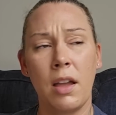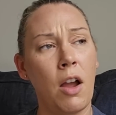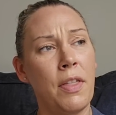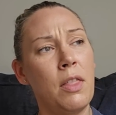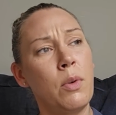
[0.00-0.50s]

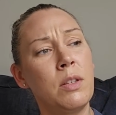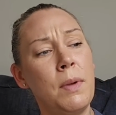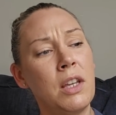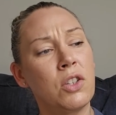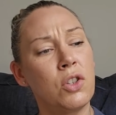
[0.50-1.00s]
are they the ones
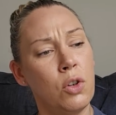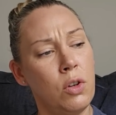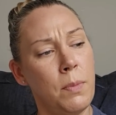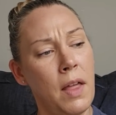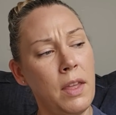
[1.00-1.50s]
being
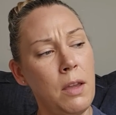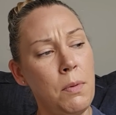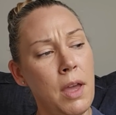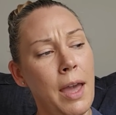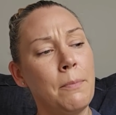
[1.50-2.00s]
sued by the
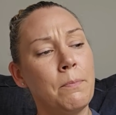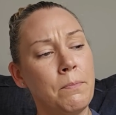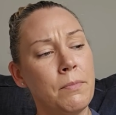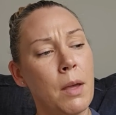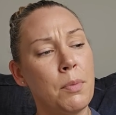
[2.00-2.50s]
EPA? Mm
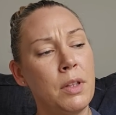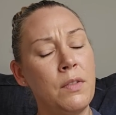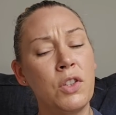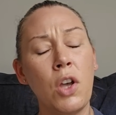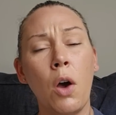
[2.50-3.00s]
-hmm, I
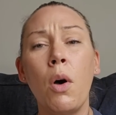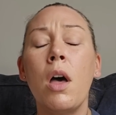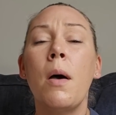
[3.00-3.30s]
believe so,